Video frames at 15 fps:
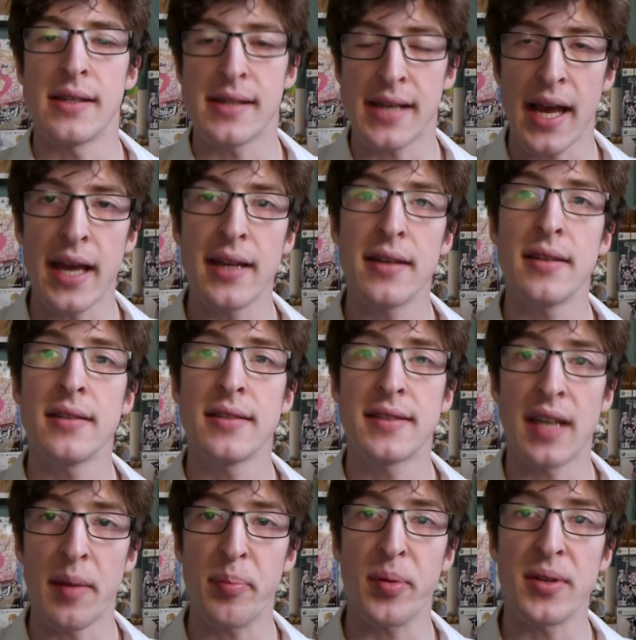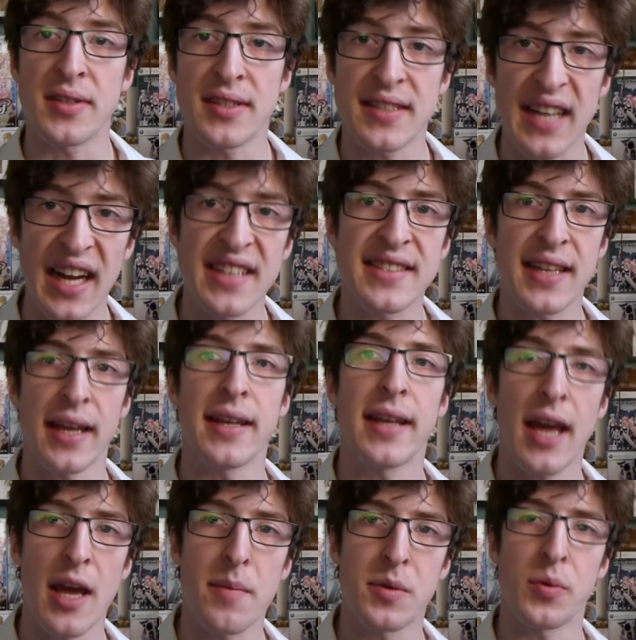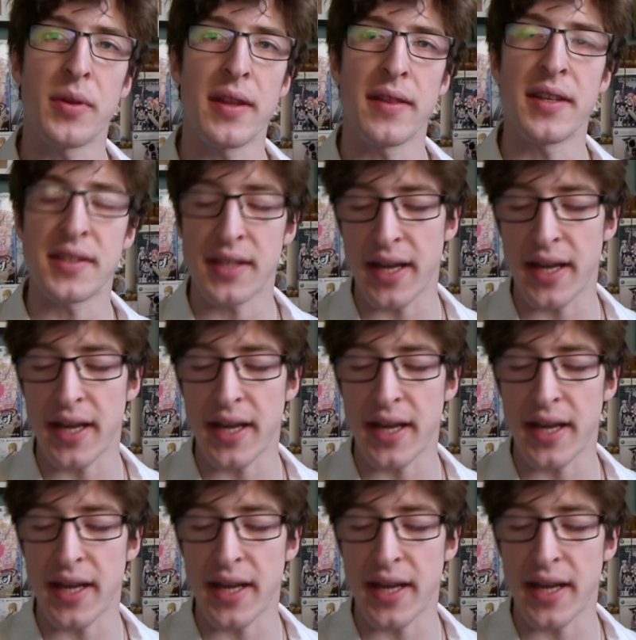10 separate Steins Gate games within this